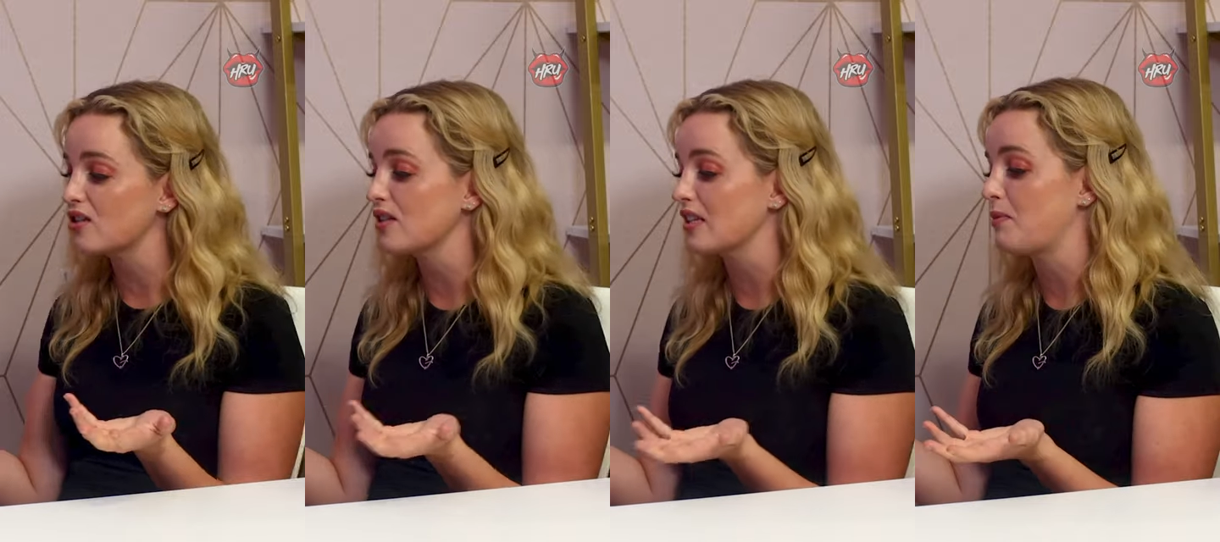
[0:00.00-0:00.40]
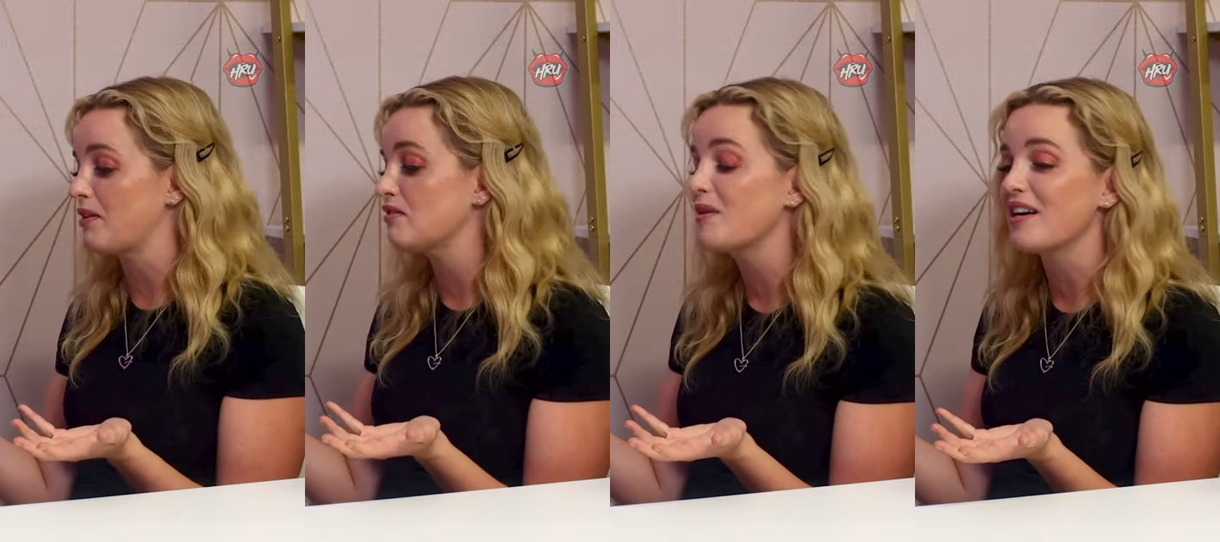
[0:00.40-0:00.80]

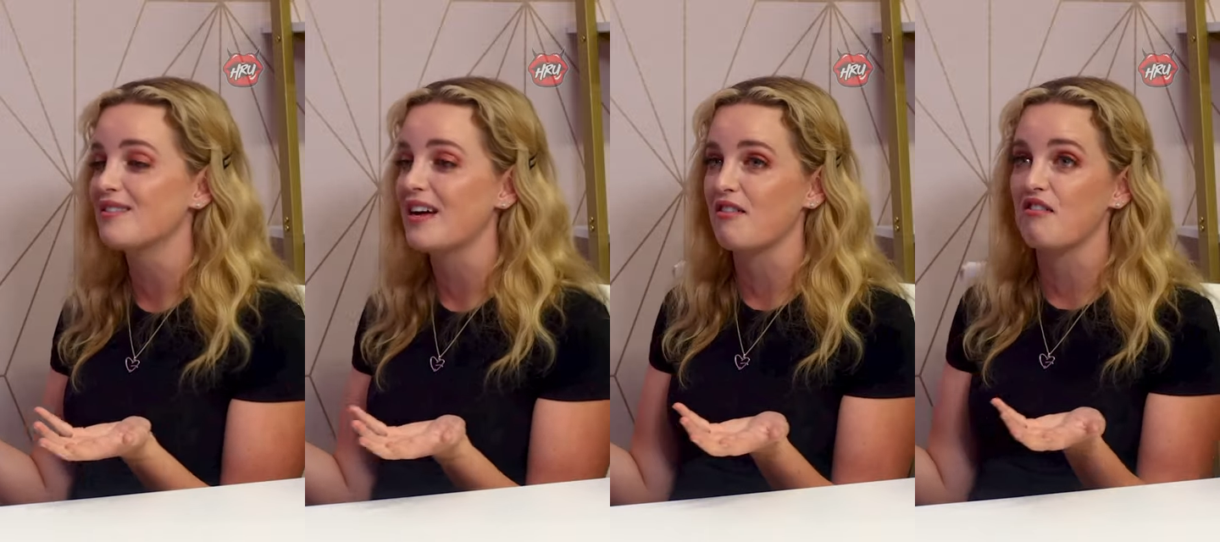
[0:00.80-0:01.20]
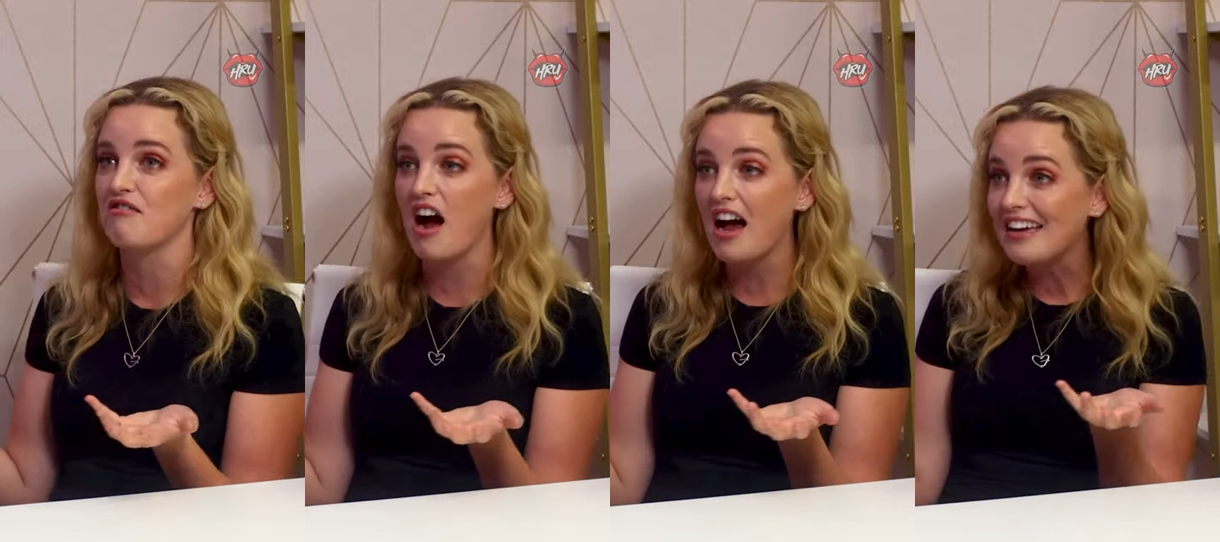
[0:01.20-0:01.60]
experience for me. I started
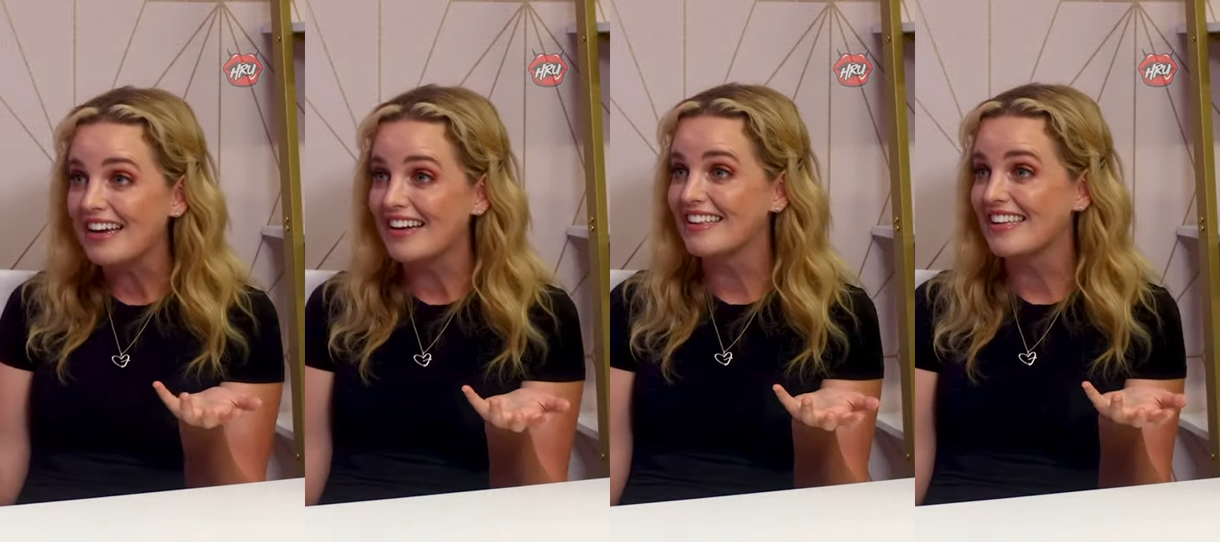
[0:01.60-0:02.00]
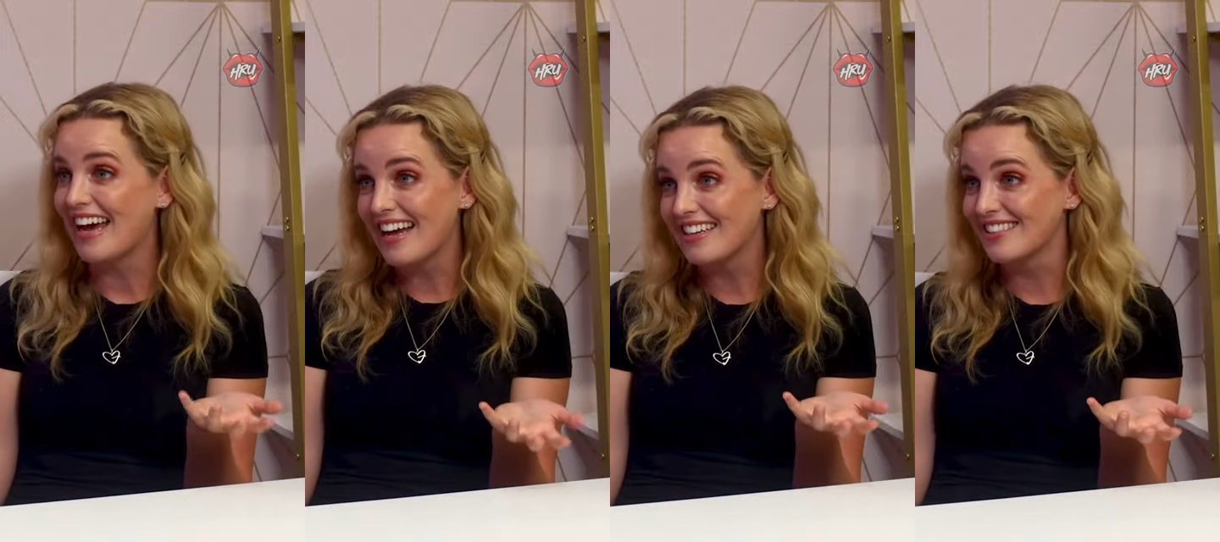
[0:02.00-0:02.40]
crying at
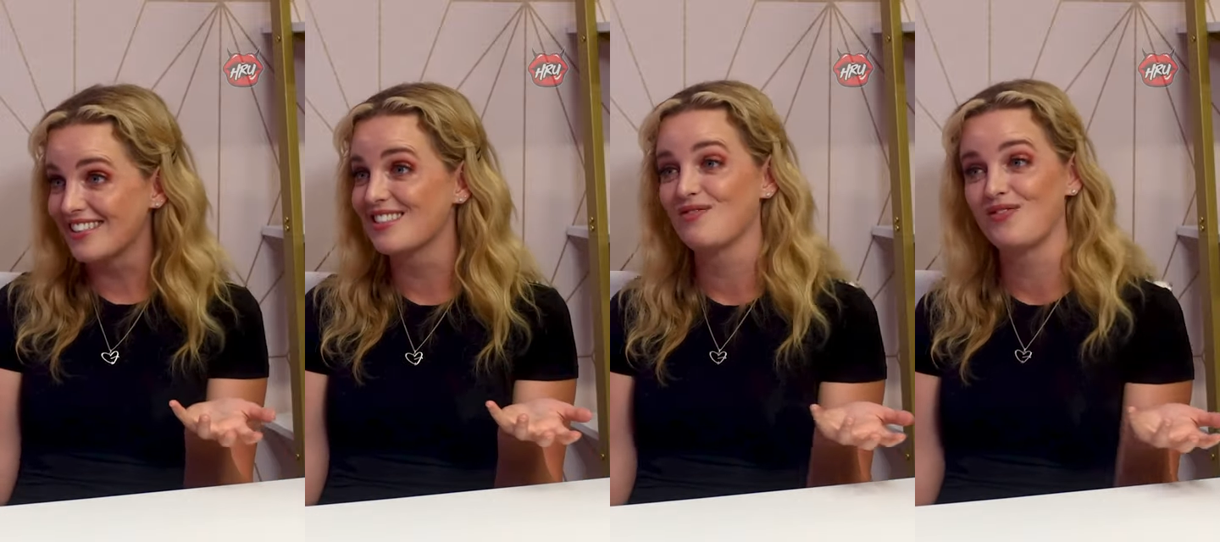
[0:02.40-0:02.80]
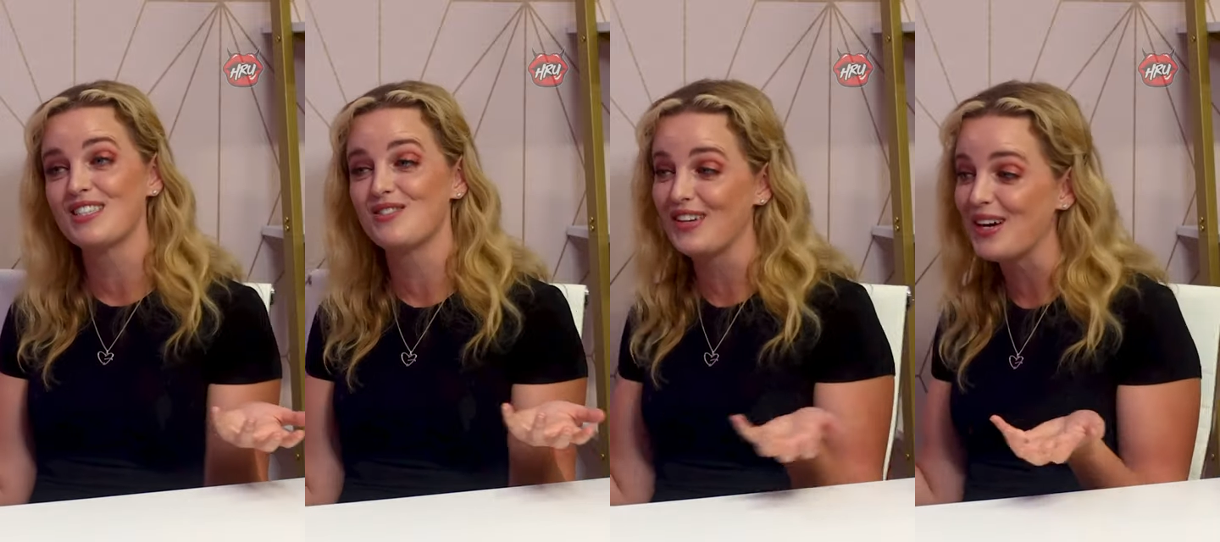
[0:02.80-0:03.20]
the end. So this
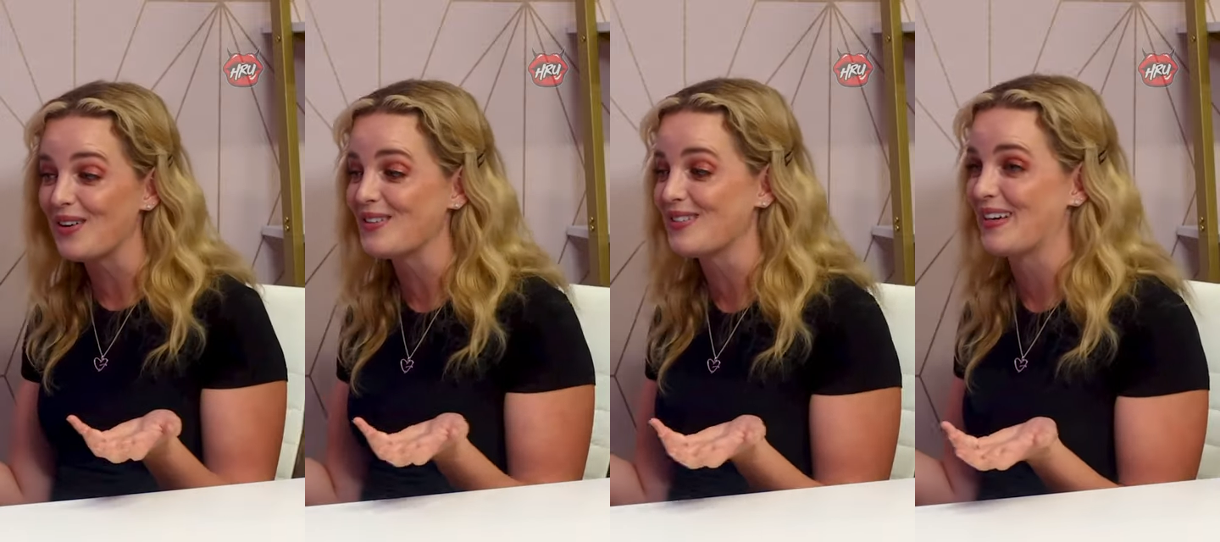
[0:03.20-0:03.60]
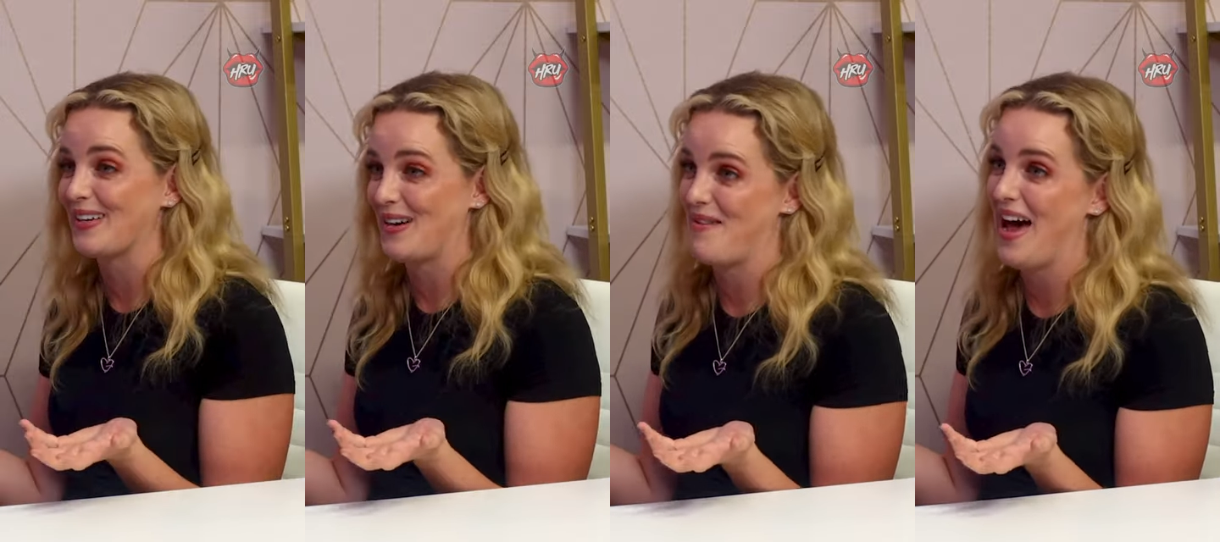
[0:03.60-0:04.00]
this video is
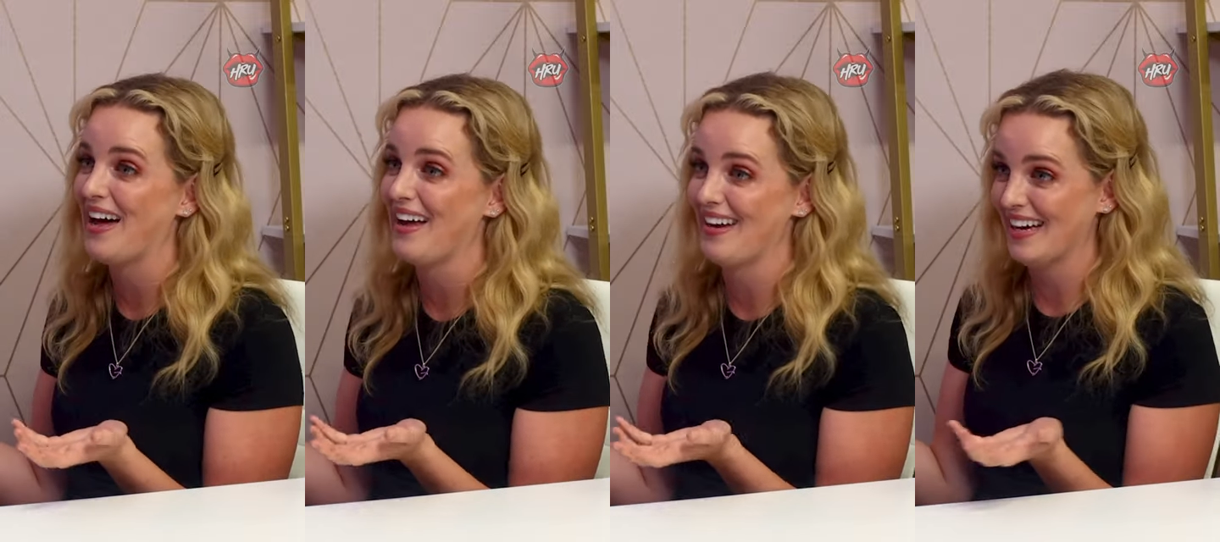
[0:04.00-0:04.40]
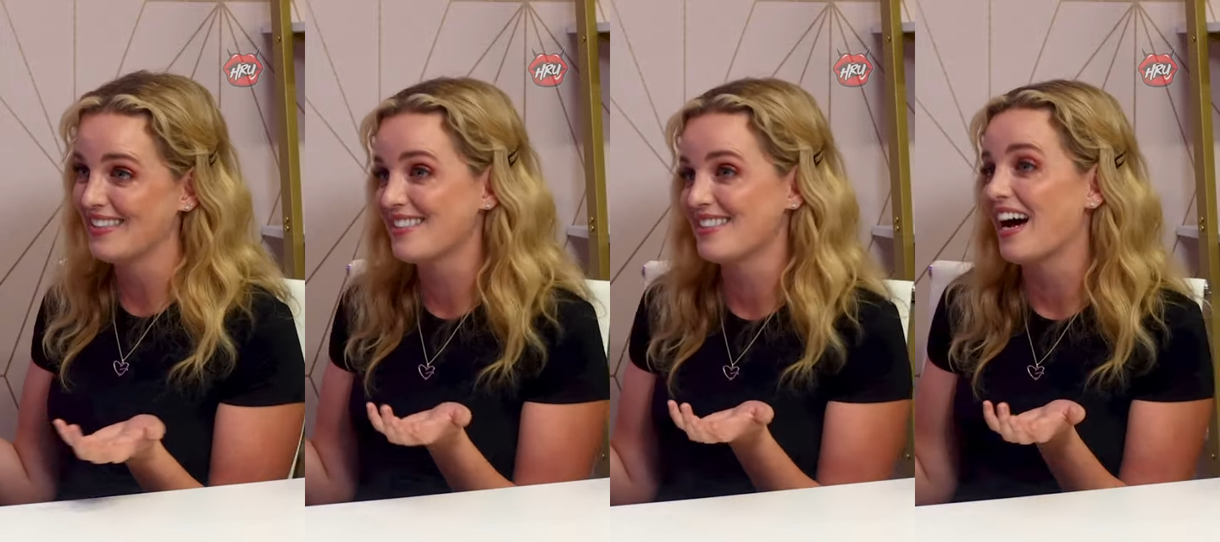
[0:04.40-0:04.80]
going to come out and
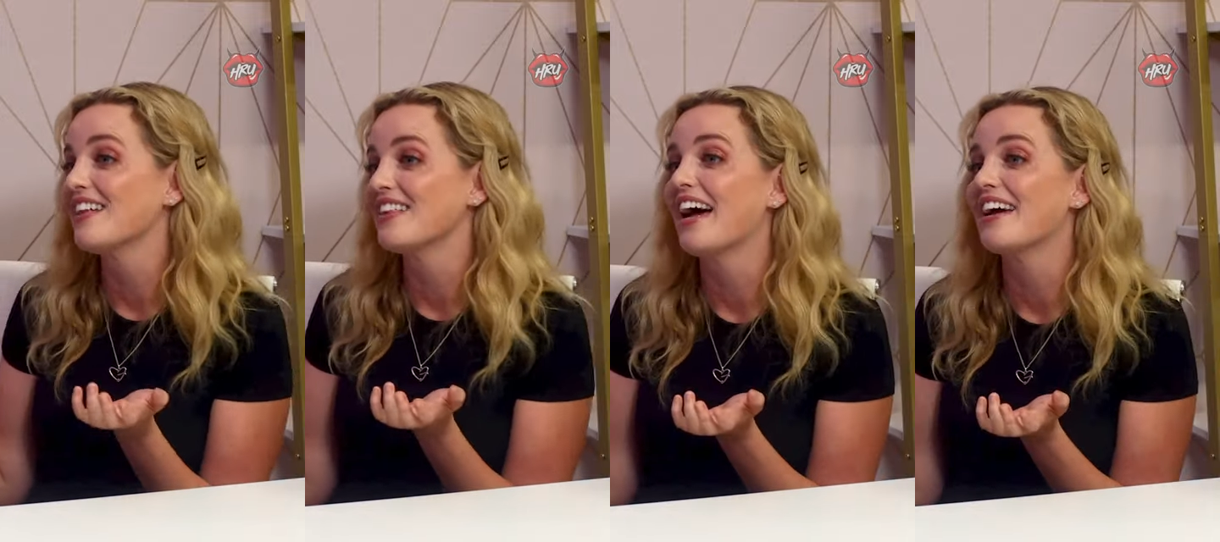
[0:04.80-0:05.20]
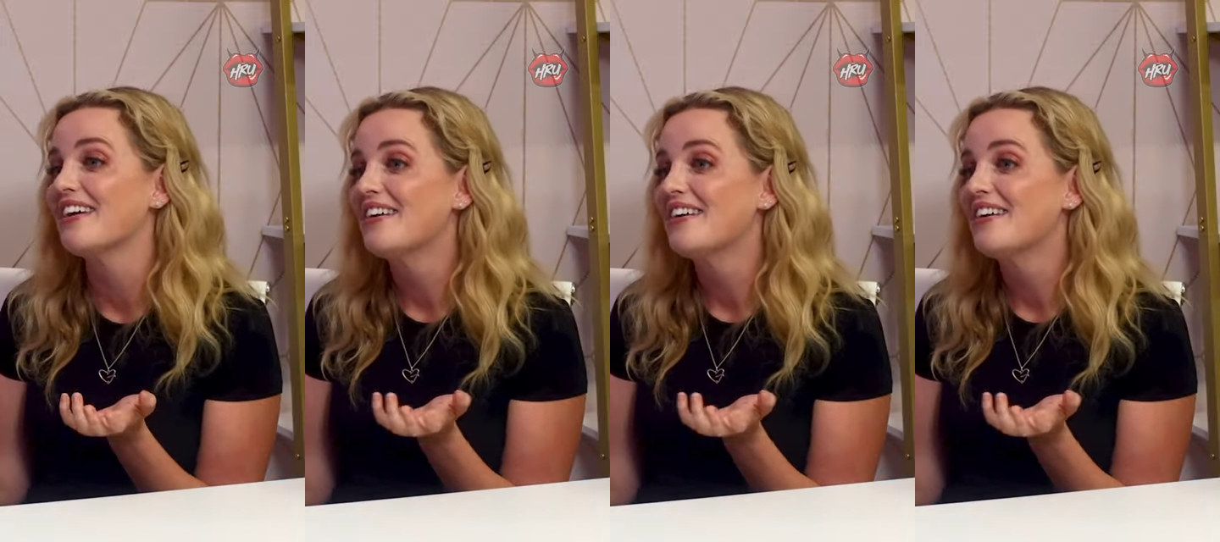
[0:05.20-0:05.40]
I just start like